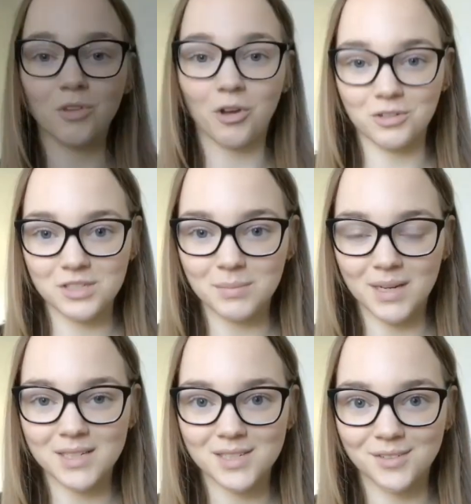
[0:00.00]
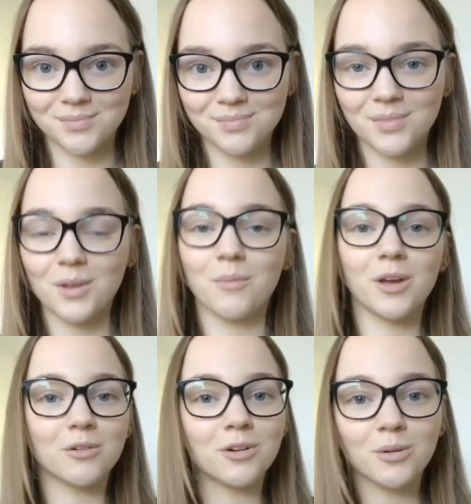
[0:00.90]
On to medicine.
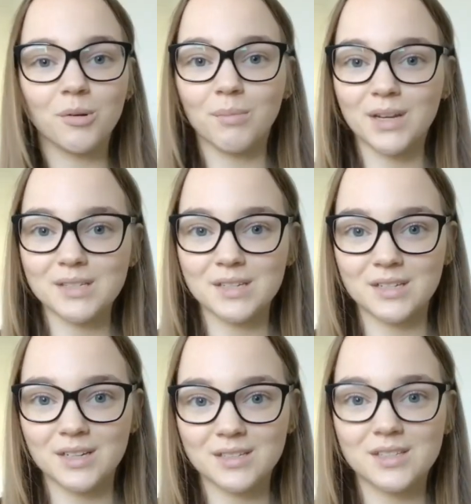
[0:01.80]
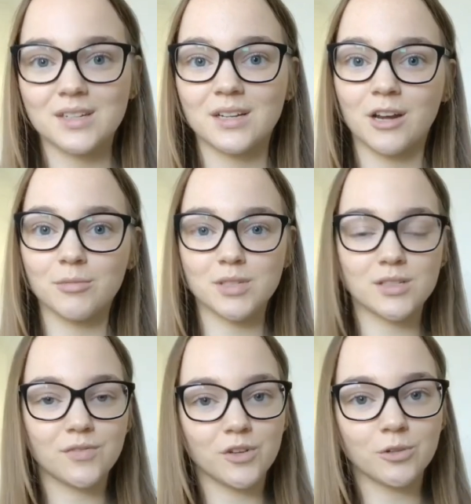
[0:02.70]
We all know what medicine does. It helps
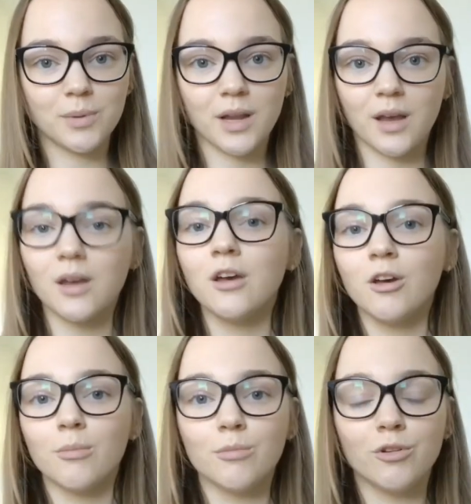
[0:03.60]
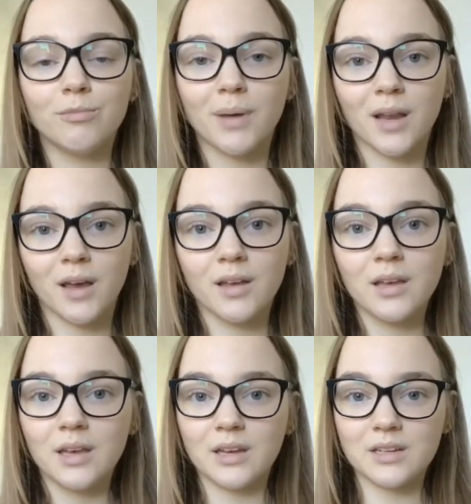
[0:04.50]
us feel better, move better,
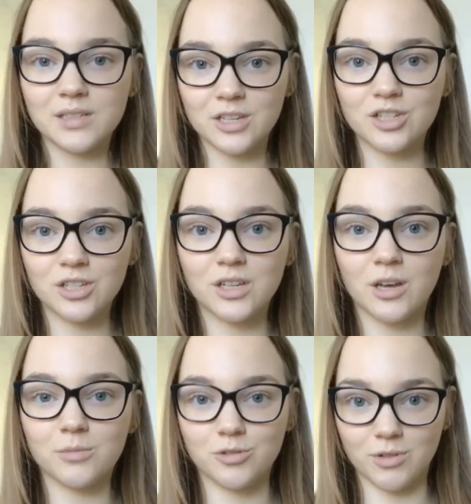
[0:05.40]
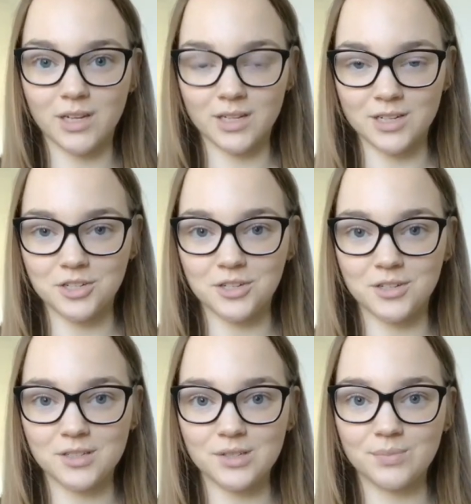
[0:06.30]
and essentially helps treat
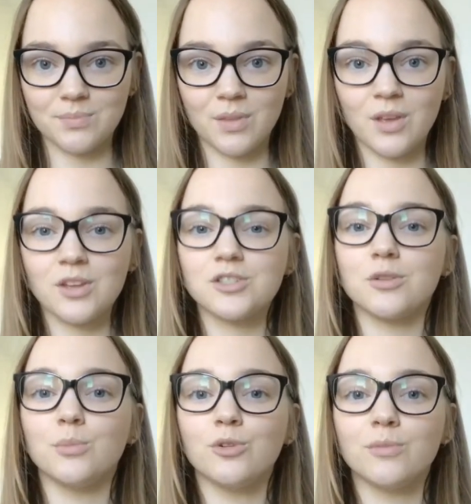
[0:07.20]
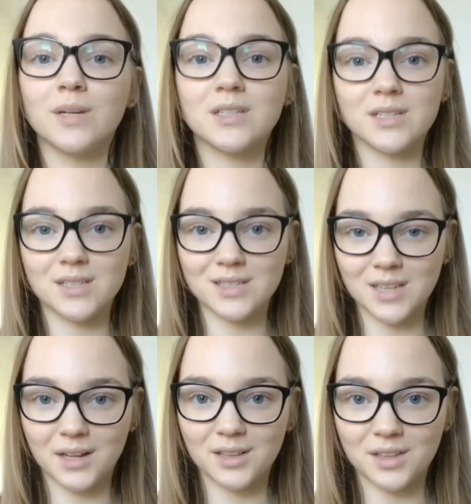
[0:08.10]
conditions. So movement does
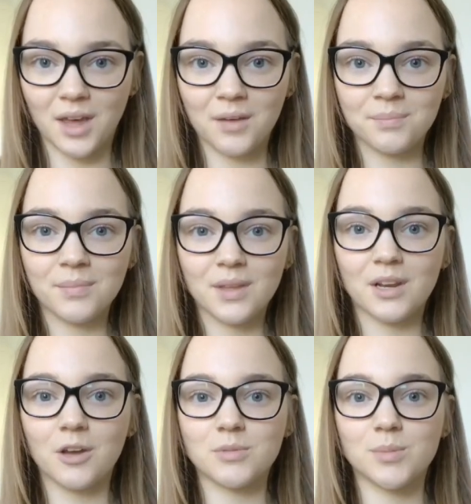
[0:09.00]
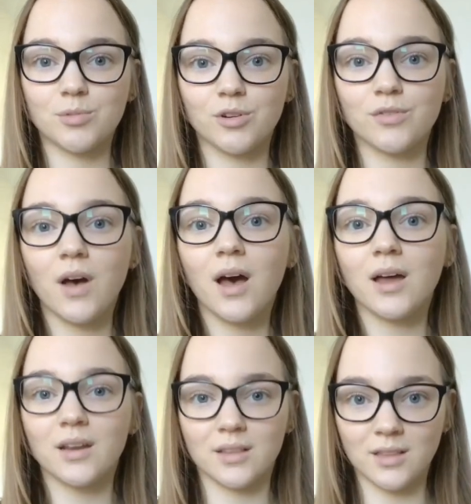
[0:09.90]
exactly that. It helps improve
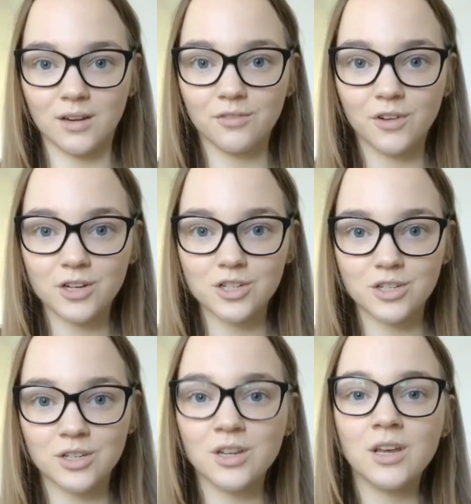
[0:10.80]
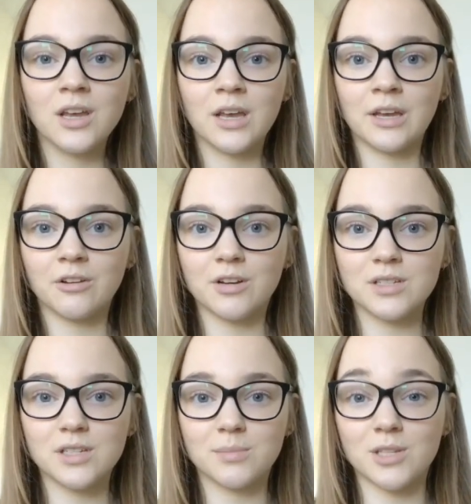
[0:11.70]
heart and lung function,
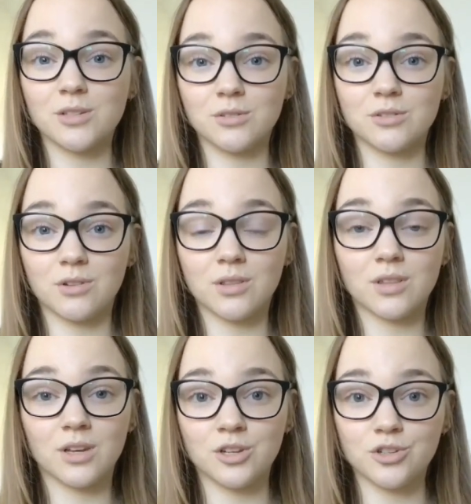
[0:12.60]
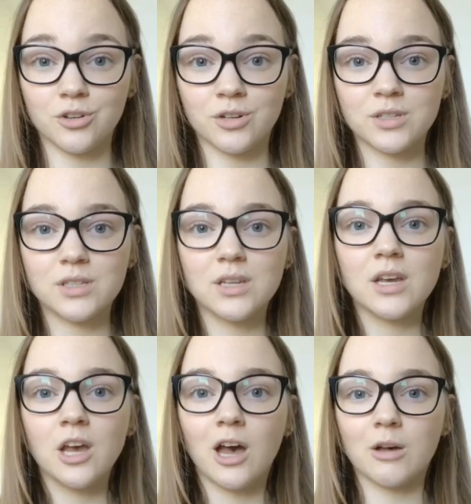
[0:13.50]
increases muscle strength and endurance,
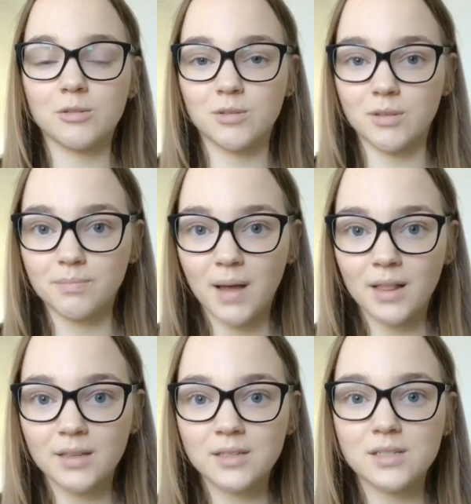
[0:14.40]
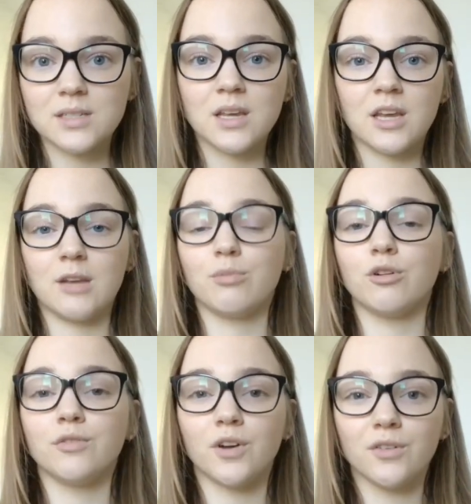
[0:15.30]
helps with balance,
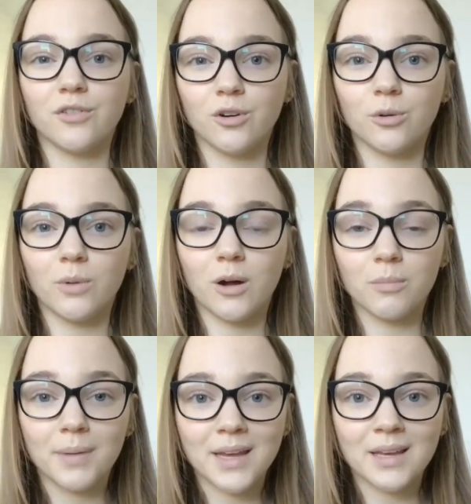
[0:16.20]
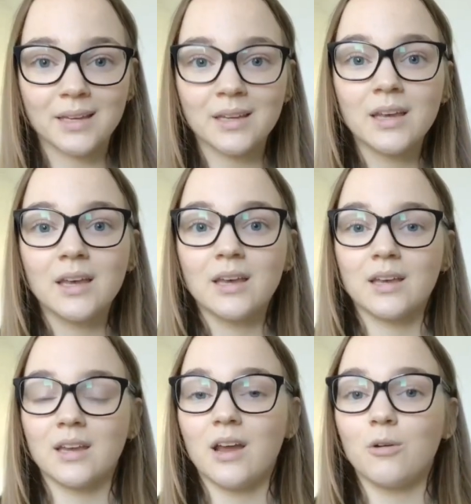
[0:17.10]
improve overall well-being,
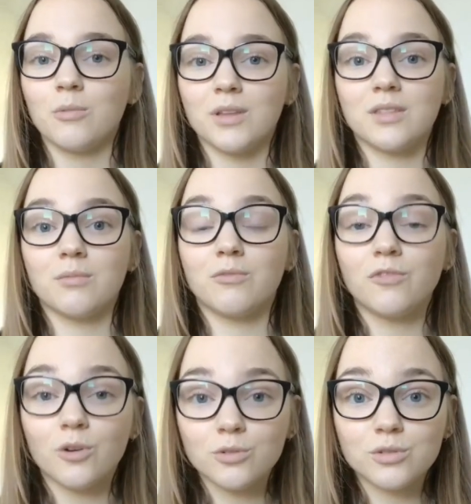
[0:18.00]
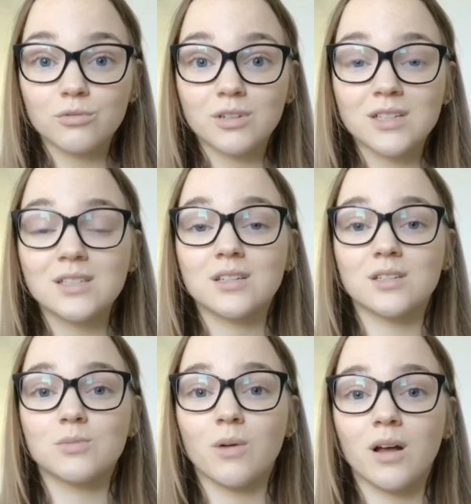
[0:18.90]
can help with falls risk
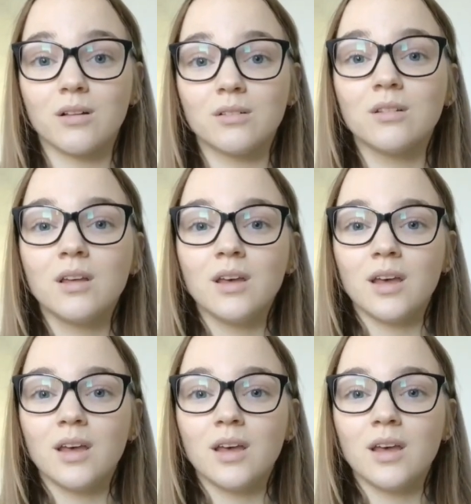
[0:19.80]
as well.